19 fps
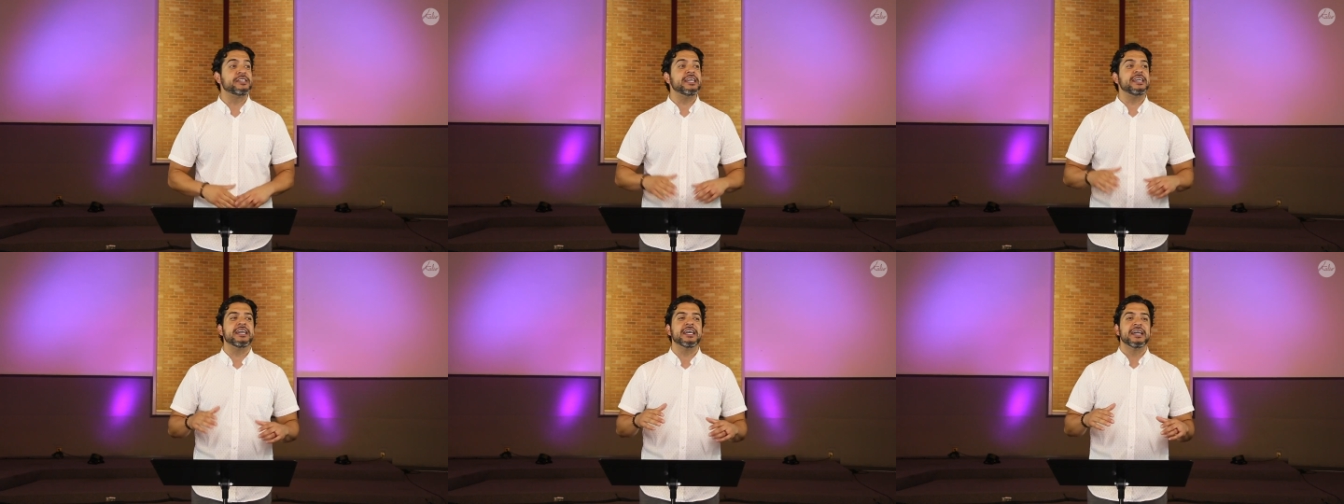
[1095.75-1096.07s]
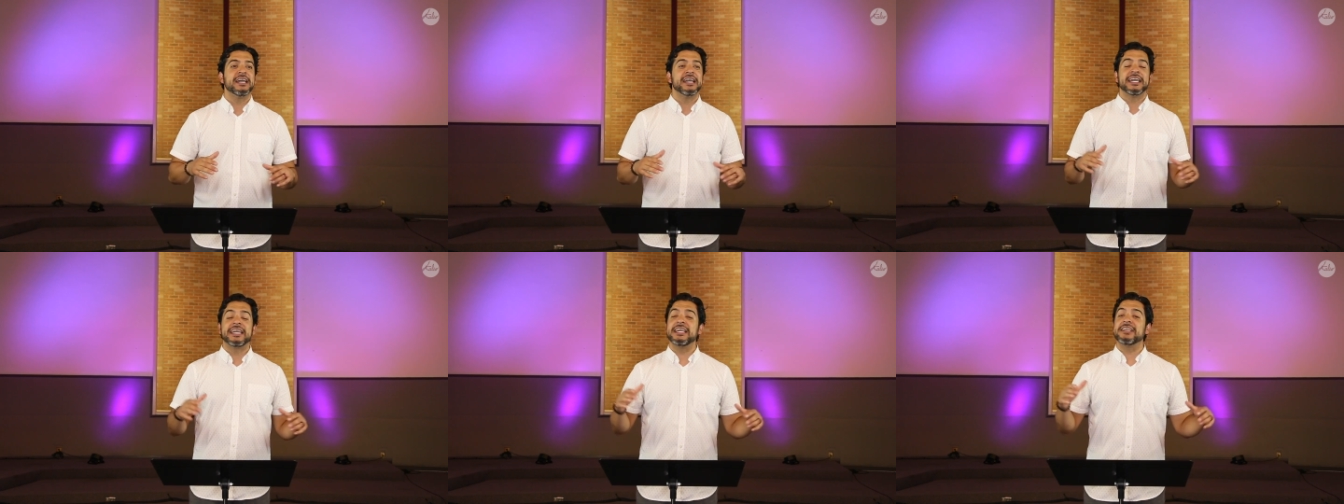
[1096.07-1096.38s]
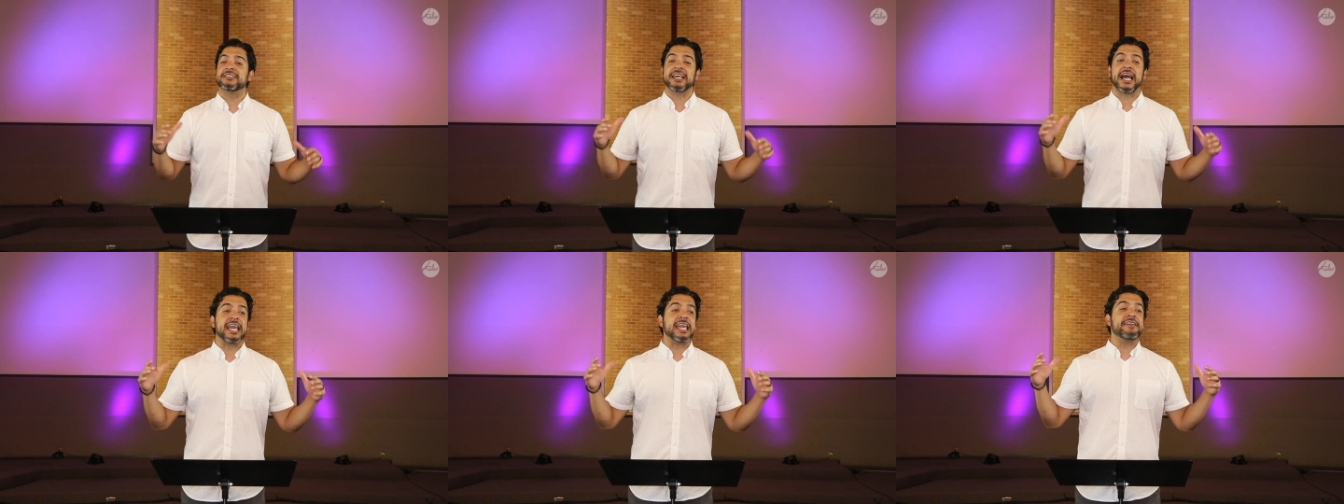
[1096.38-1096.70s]
He,
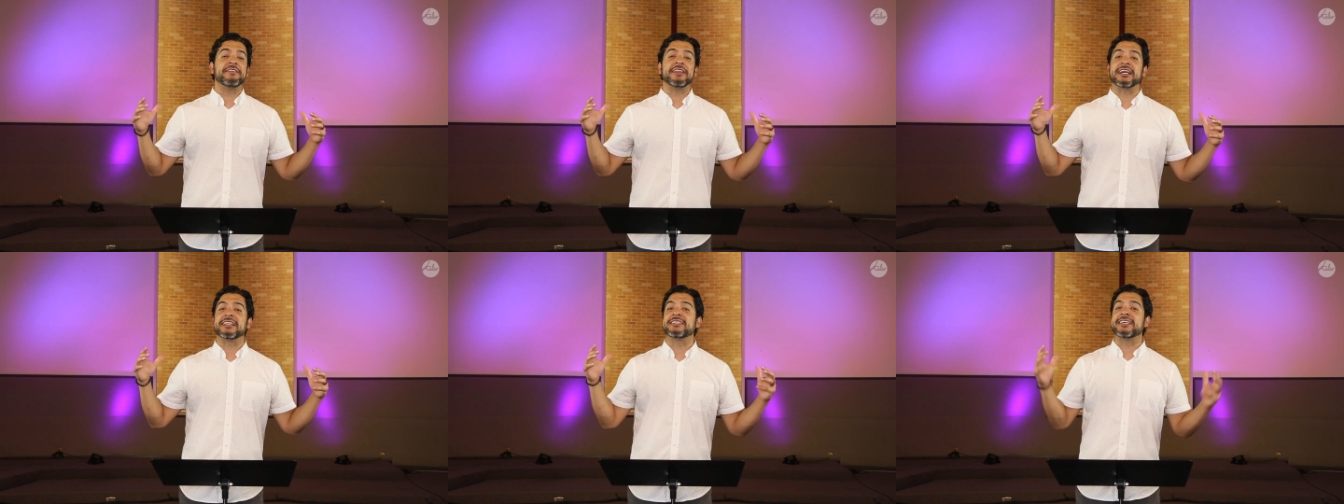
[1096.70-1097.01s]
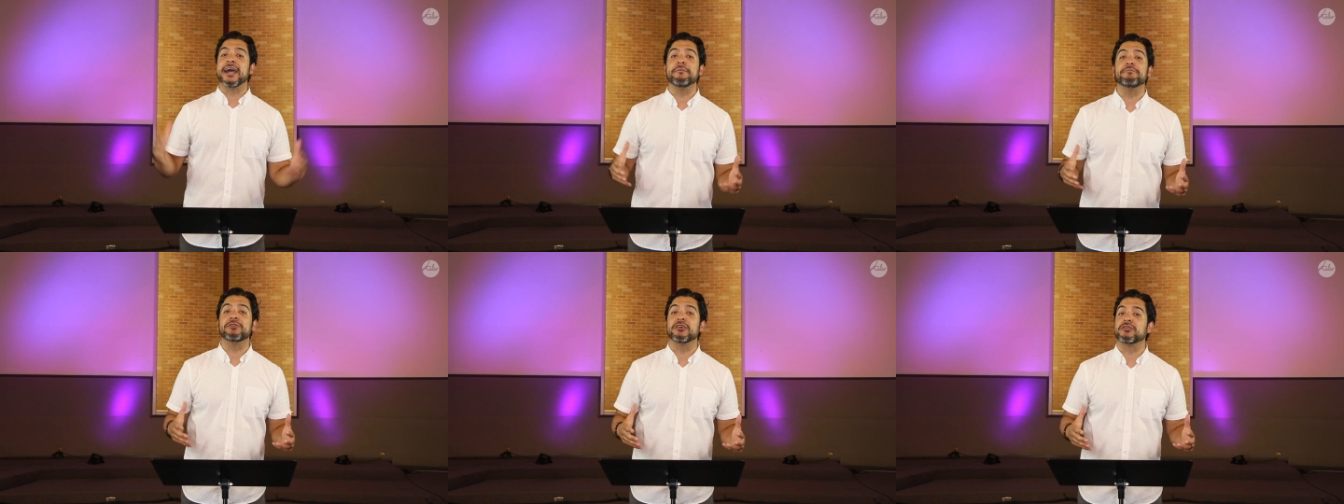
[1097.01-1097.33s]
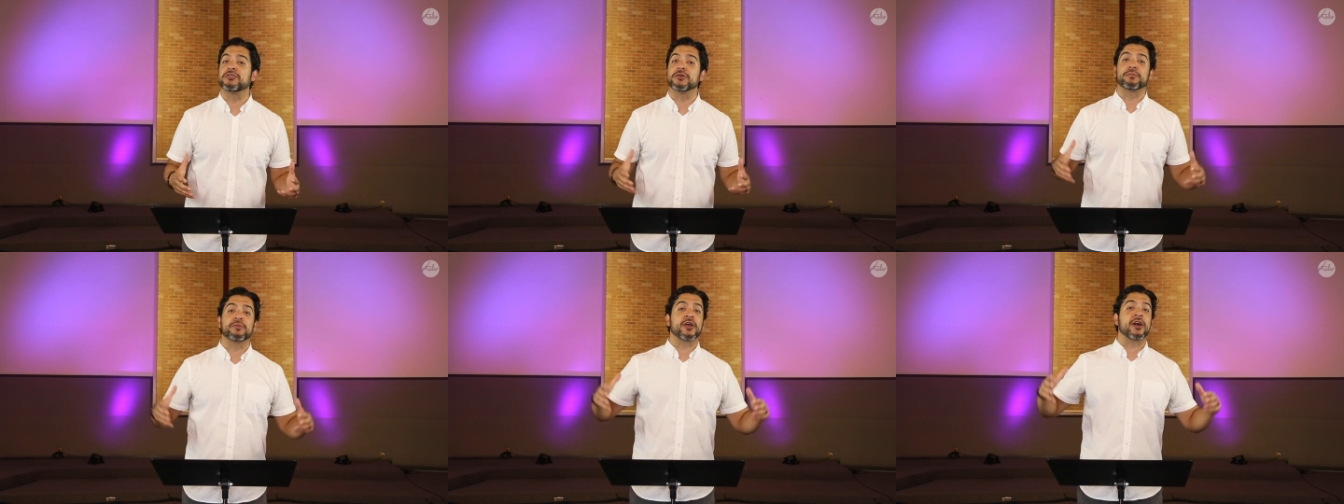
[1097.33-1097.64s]
he's even attempted
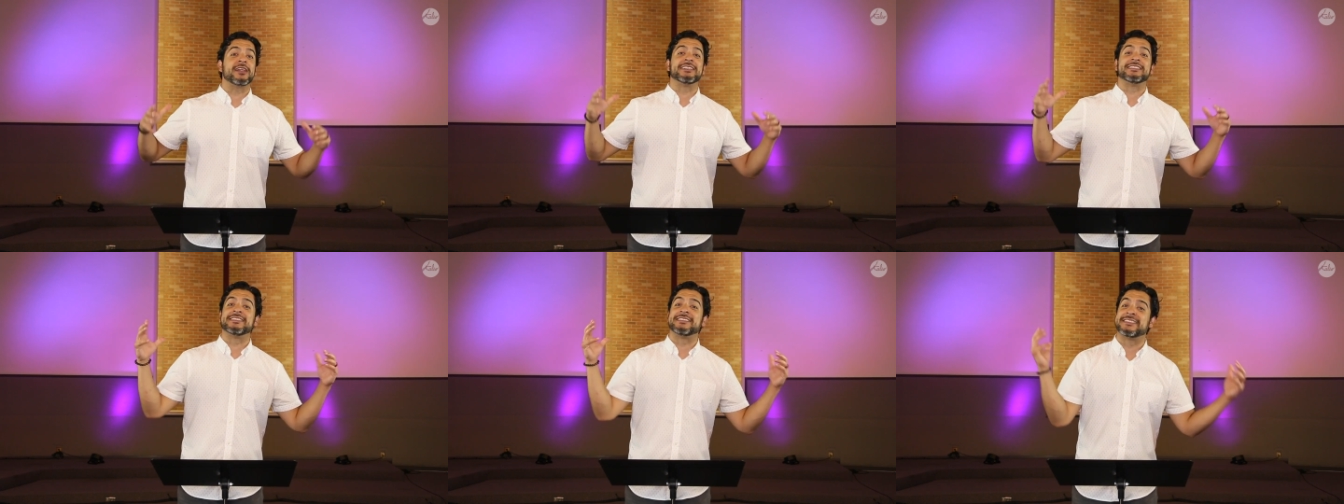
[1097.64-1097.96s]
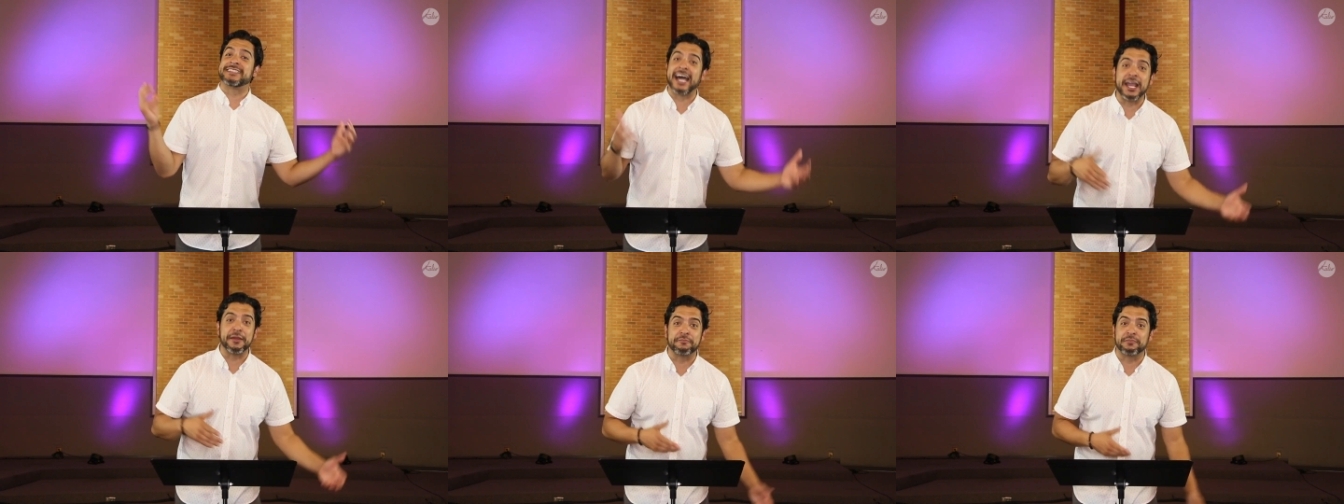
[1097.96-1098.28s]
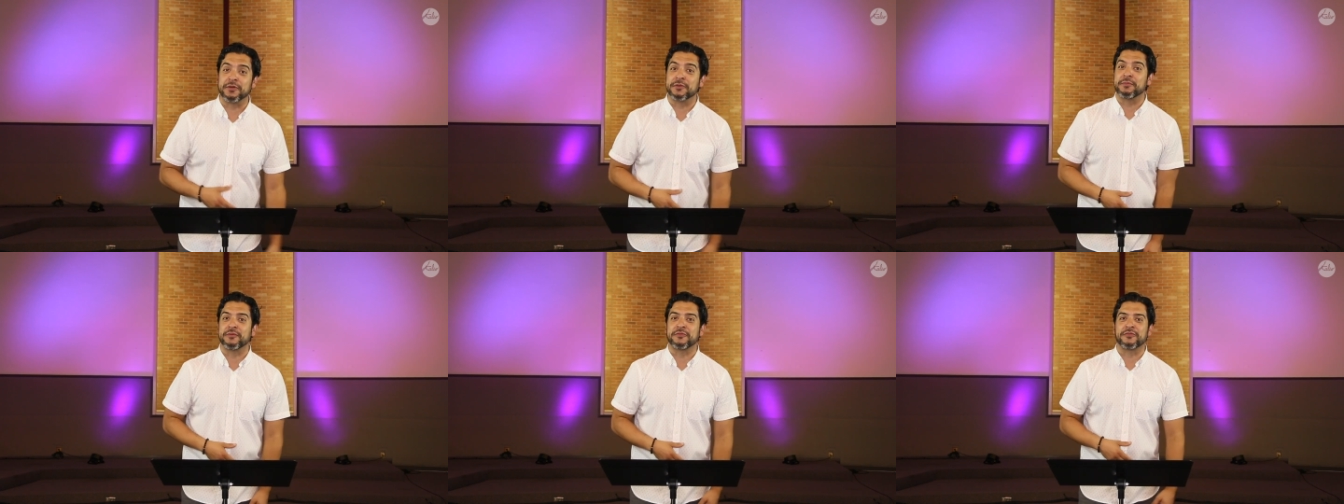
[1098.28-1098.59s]
to put on his
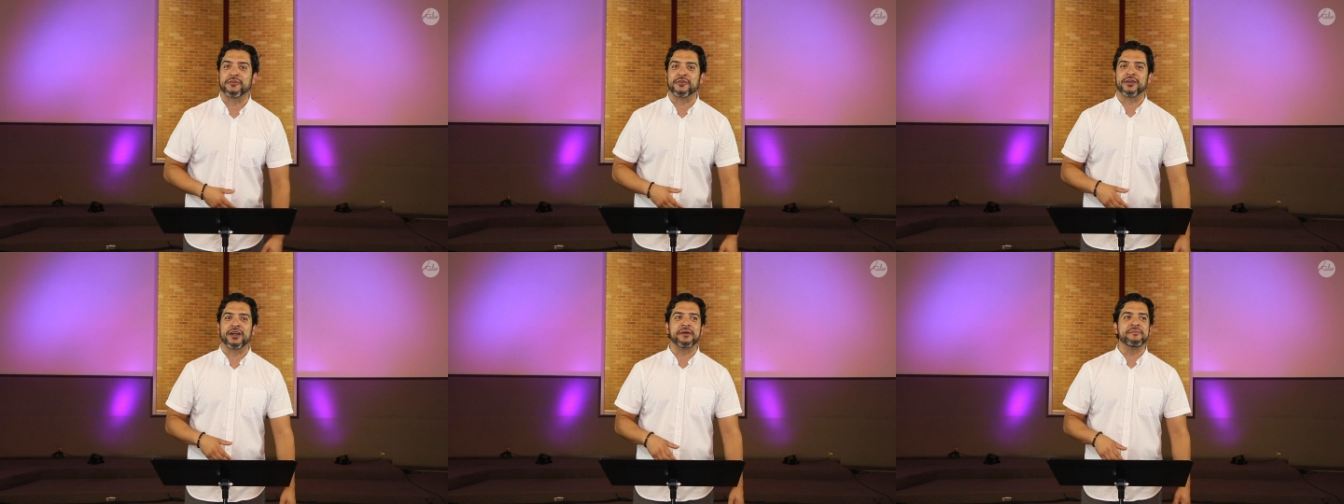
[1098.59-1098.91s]
diaper before.